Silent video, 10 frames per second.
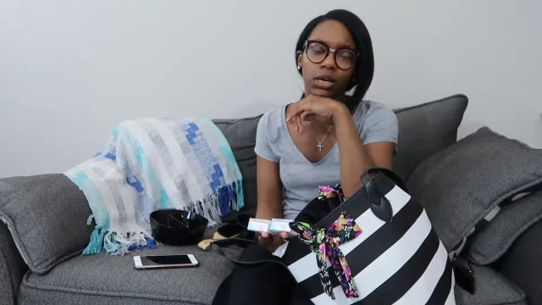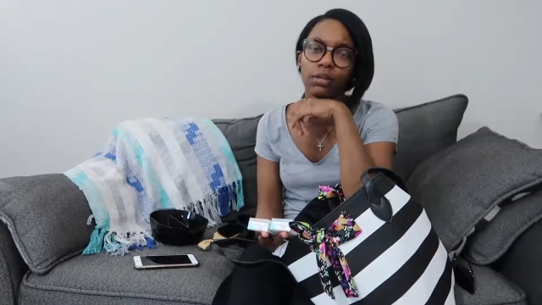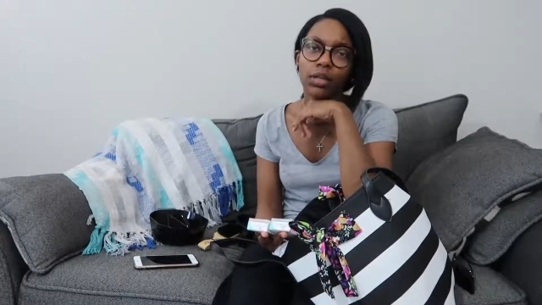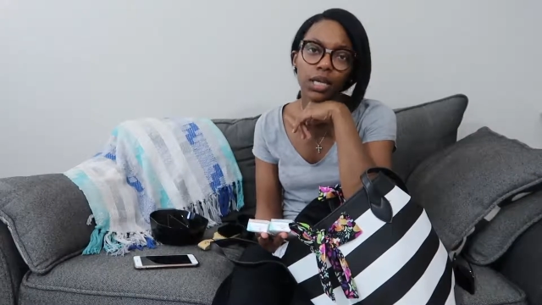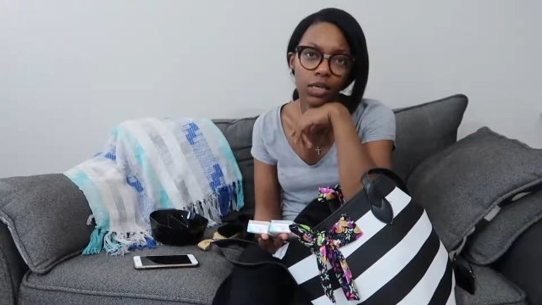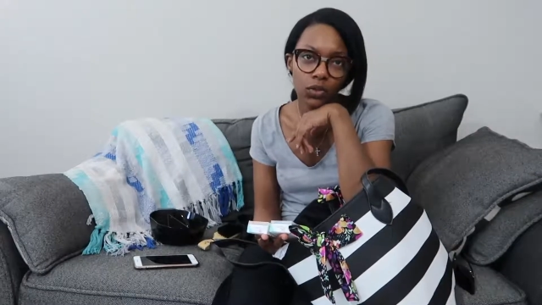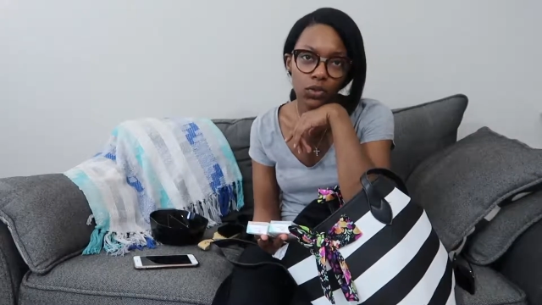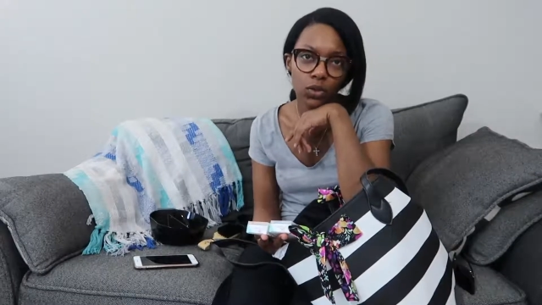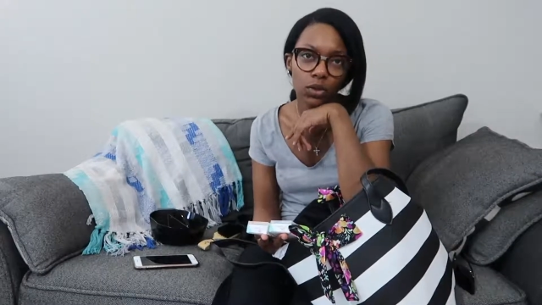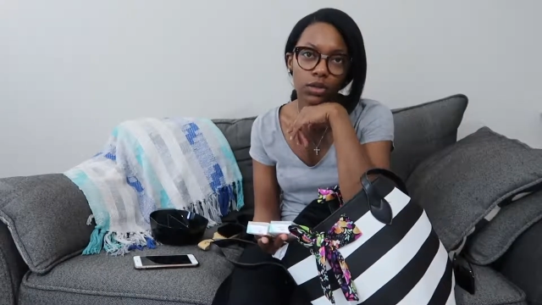And the lady in the
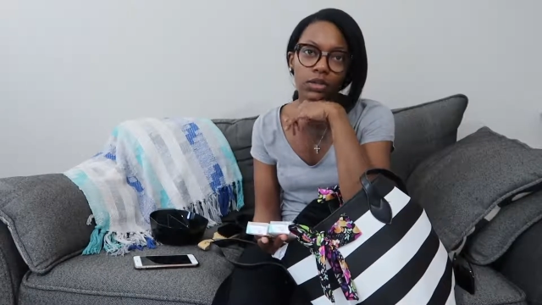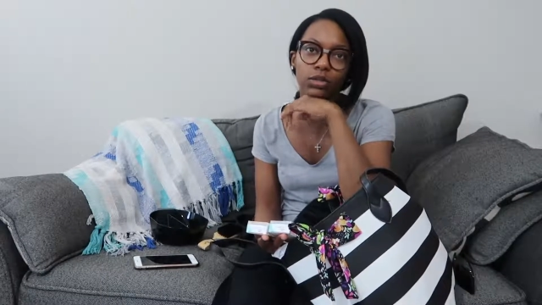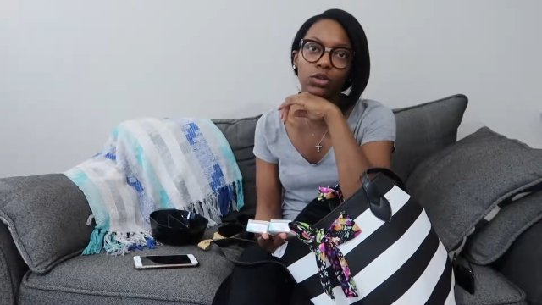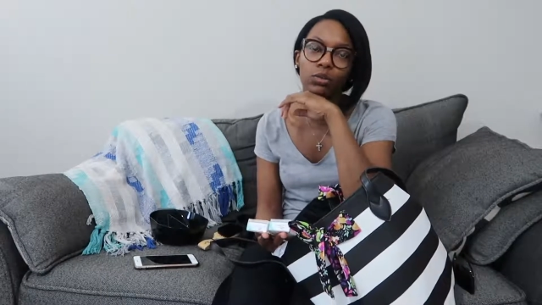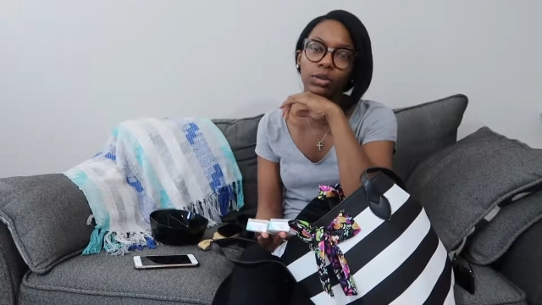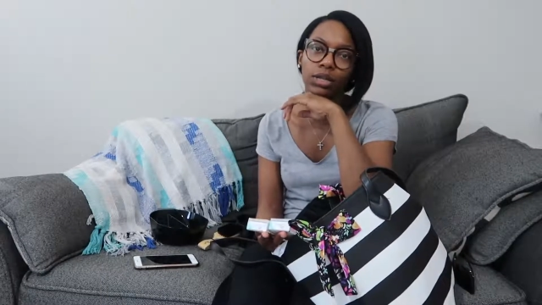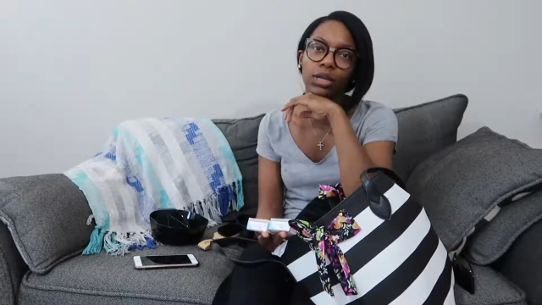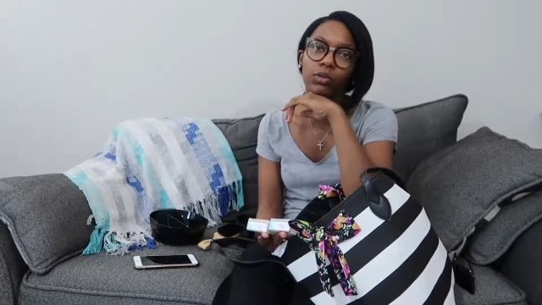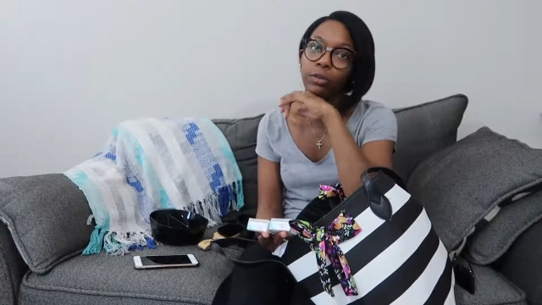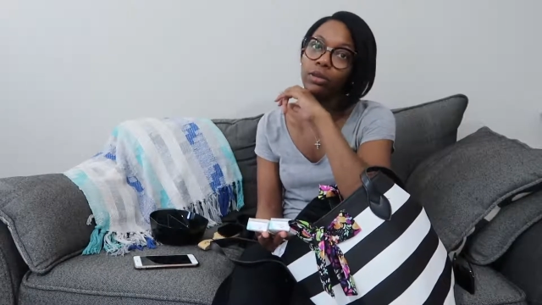store told me that
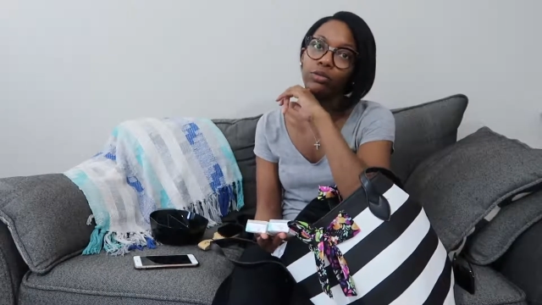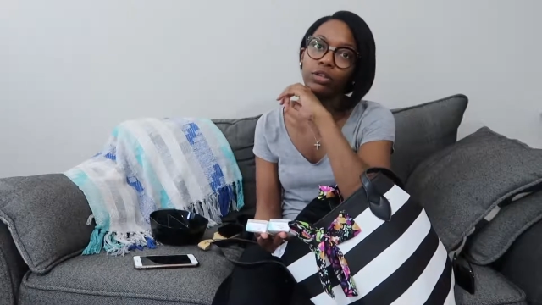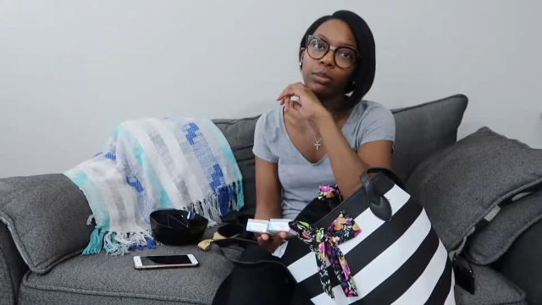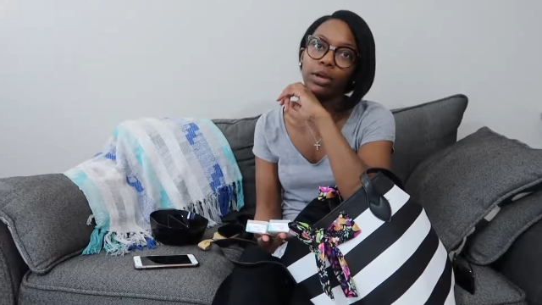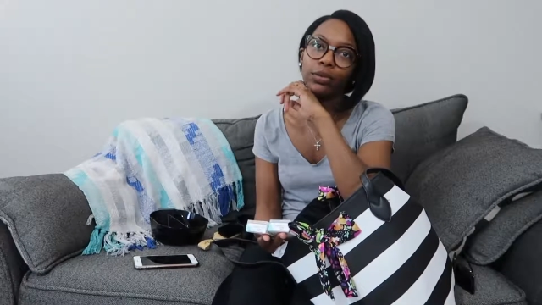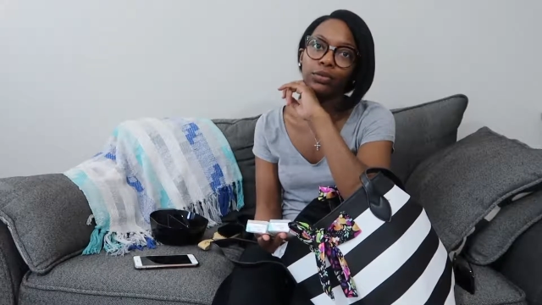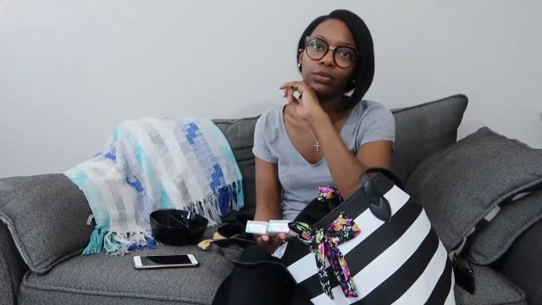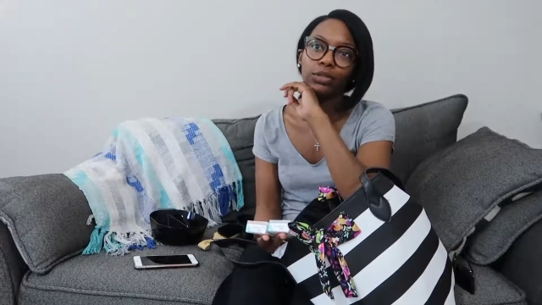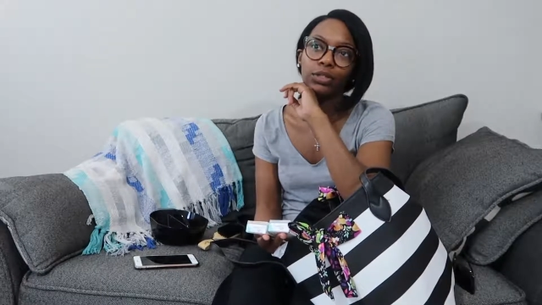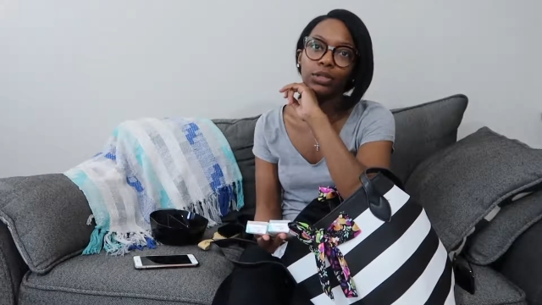it would be really pale.
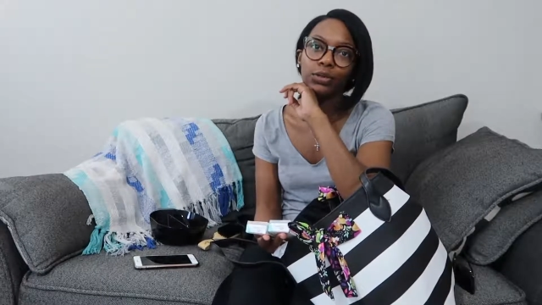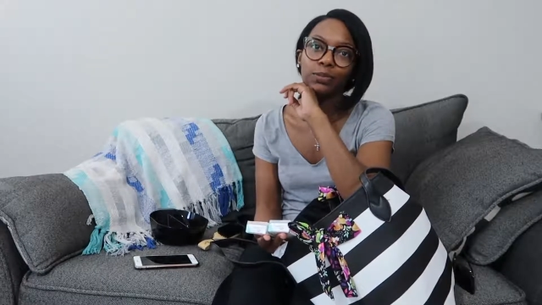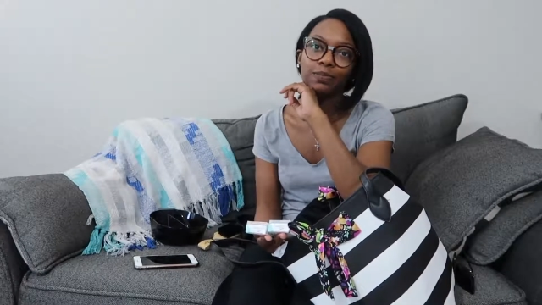So